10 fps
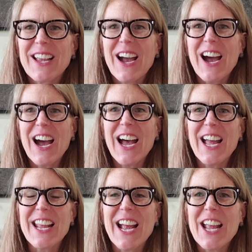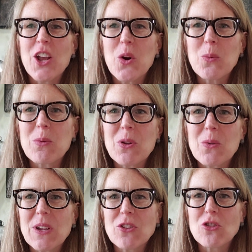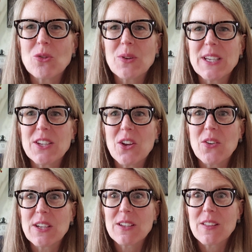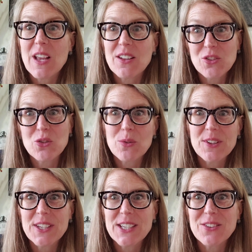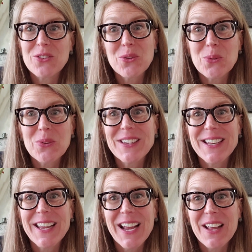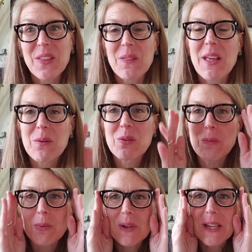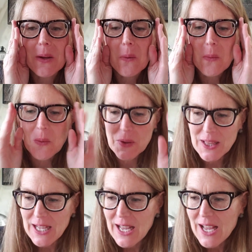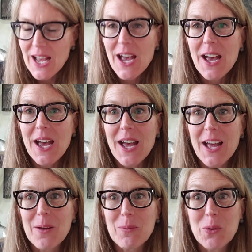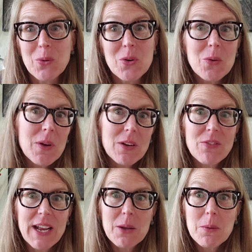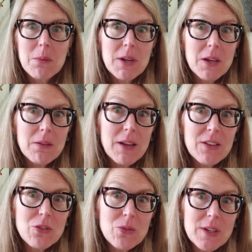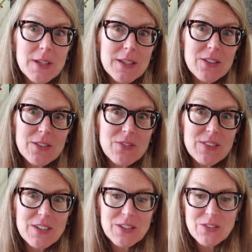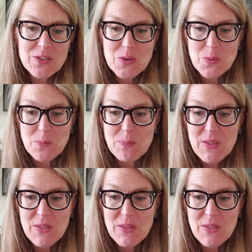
Hi, I hope you enjoyed going to the Australian Zoo today. I thought that was pretty cool. Who knew on a Friday we were going to go to Australia to visit a zoo?